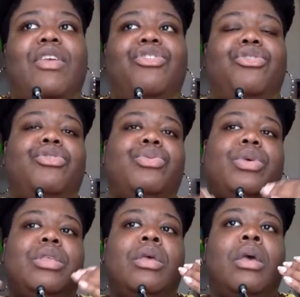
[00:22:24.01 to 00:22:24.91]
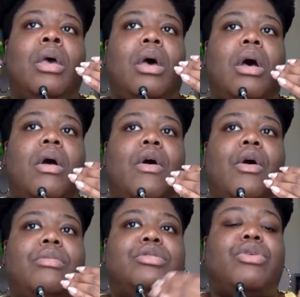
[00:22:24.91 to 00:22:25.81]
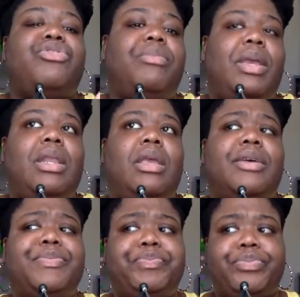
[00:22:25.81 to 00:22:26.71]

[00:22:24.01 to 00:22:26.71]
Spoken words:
issues with social media.